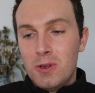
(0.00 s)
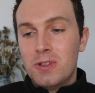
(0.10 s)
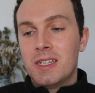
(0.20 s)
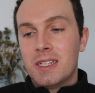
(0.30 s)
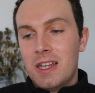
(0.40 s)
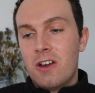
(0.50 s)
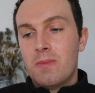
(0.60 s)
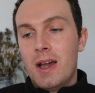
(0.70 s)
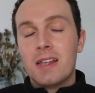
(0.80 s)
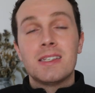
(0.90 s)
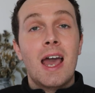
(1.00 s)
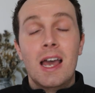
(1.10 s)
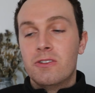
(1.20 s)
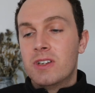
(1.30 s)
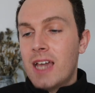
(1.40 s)
boosting ceramides,
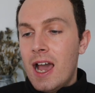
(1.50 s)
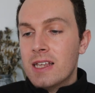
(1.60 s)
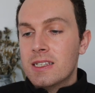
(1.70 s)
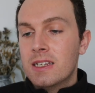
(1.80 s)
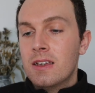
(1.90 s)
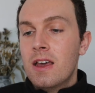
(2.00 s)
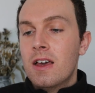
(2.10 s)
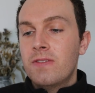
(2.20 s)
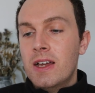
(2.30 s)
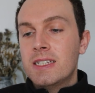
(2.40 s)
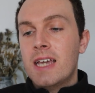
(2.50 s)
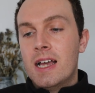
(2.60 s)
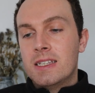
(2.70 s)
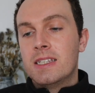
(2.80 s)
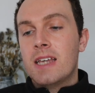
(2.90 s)
hyaluronic acid, fatty
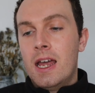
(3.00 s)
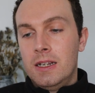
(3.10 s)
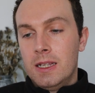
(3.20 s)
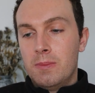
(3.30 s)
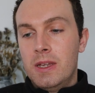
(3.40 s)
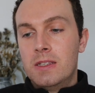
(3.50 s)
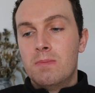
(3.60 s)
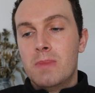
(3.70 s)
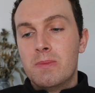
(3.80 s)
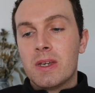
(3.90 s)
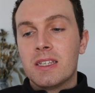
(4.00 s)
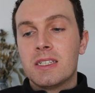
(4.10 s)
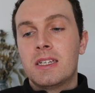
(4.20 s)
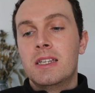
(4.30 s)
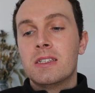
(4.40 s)
acids, and lipids mimic the
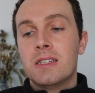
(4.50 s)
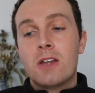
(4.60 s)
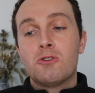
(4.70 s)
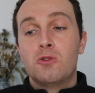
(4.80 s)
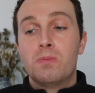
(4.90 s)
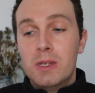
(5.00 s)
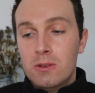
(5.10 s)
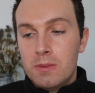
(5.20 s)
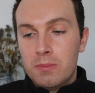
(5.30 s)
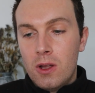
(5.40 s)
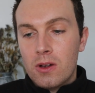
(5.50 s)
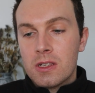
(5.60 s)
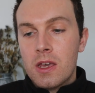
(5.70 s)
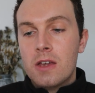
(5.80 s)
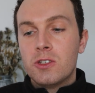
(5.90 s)
skin's natural building
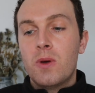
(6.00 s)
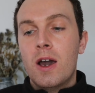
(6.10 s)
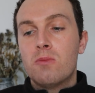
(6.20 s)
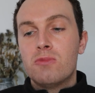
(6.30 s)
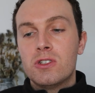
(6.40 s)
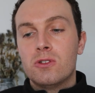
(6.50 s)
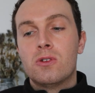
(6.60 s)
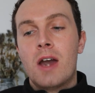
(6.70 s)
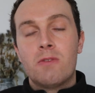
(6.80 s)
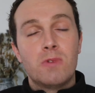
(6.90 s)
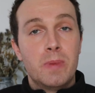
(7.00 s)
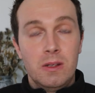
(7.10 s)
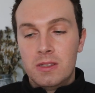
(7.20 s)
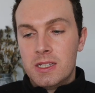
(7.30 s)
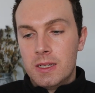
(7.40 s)
blocks to help restore and
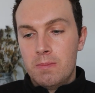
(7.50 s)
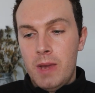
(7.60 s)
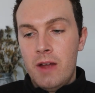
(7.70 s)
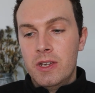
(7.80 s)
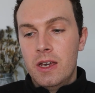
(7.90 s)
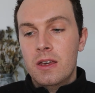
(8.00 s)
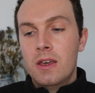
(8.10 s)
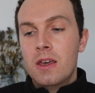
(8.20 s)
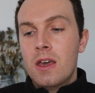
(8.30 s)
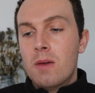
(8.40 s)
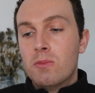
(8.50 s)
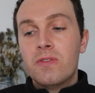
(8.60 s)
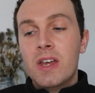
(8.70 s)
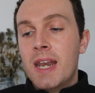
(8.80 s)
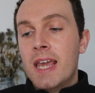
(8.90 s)
rebuild the skin barrier.
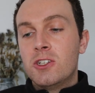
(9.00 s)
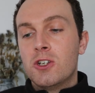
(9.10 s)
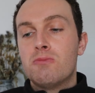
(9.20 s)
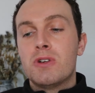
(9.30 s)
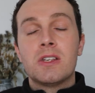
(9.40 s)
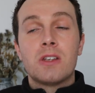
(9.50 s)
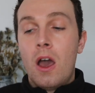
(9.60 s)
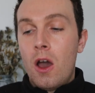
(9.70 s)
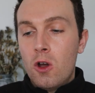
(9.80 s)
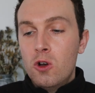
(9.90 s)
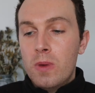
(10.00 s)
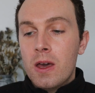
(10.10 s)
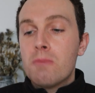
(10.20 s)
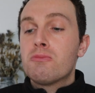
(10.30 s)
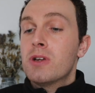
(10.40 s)
Mother Nature brings a
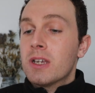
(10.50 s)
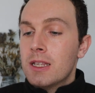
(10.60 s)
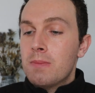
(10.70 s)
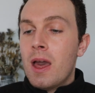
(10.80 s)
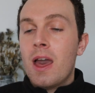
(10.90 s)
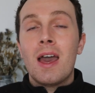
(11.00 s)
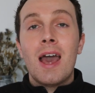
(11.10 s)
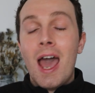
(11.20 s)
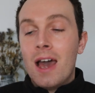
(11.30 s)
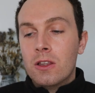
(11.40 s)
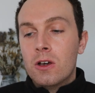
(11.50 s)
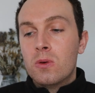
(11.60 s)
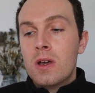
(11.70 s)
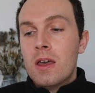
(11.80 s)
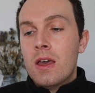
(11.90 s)
jojoba, prickly pear,
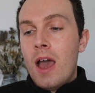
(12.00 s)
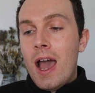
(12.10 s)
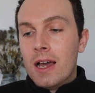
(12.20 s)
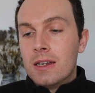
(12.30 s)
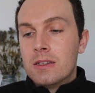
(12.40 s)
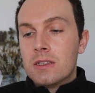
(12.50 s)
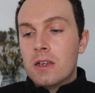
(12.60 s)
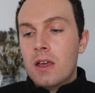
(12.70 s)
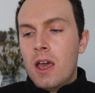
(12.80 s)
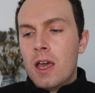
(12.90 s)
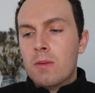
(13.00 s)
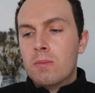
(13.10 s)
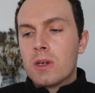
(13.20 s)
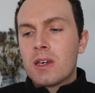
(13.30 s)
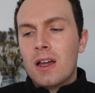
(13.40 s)
aloe, and
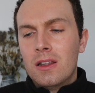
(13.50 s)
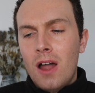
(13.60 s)
um,